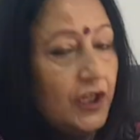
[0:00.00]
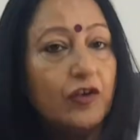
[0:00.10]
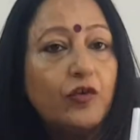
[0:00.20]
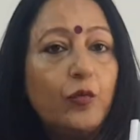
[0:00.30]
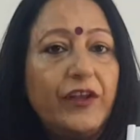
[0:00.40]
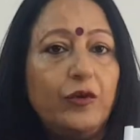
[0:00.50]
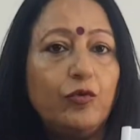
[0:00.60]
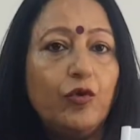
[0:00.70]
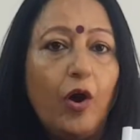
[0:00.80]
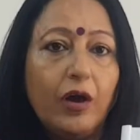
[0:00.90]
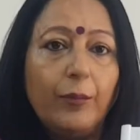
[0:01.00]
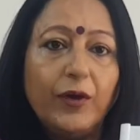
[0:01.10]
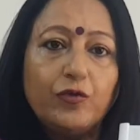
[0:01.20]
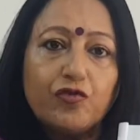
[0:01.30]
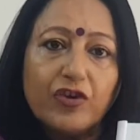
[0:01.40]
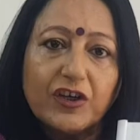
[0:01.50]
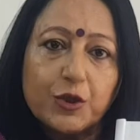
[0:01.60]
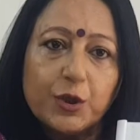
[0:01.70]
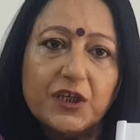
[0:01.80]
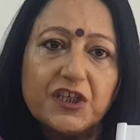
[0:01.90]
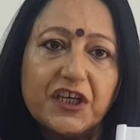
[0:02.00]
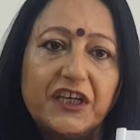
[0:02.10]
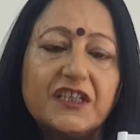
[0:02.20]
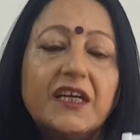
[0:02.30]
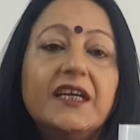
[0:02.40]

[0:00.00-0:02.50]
So when you talk about structural change,